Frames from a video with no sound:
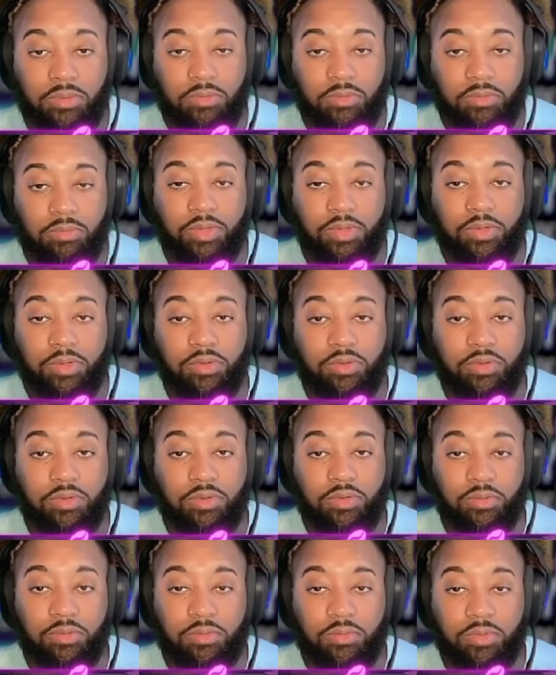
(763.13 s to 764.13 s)
Boom,
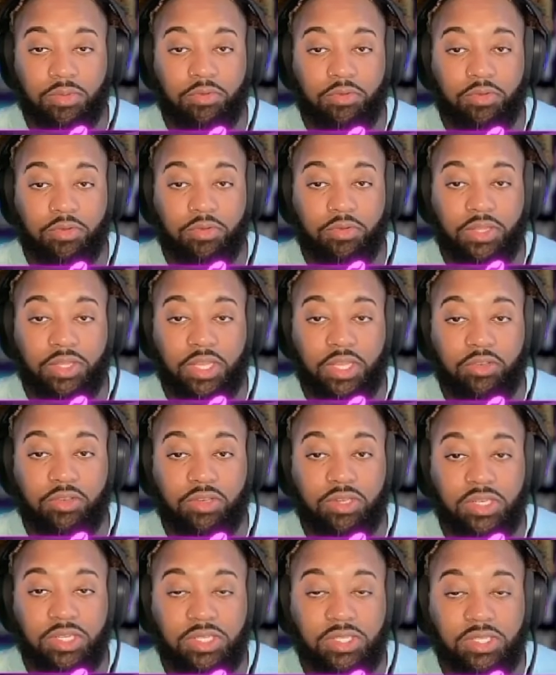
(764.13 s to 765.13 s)
roof. And then you
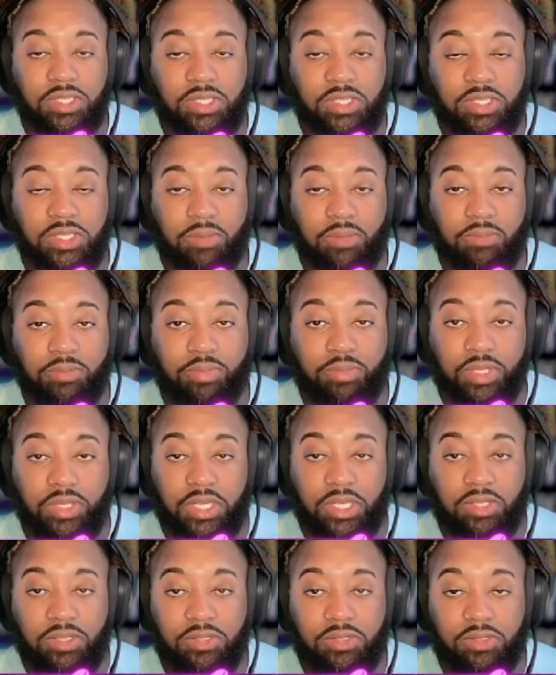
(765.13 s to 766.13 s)
can just simply pull
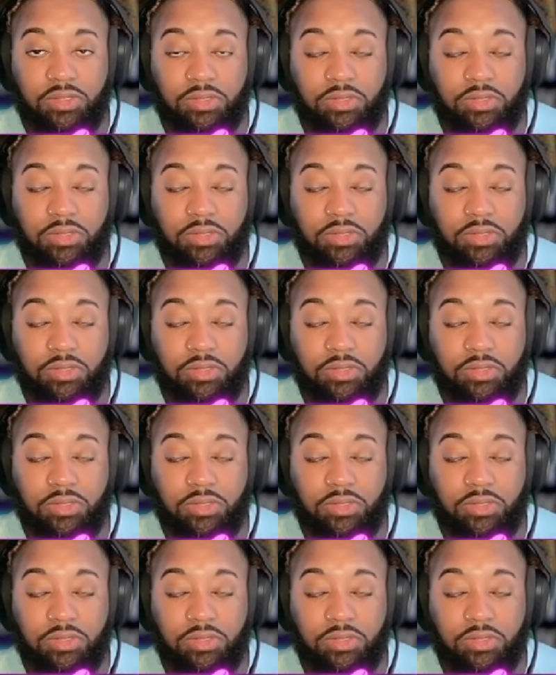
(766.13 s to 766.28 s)
these.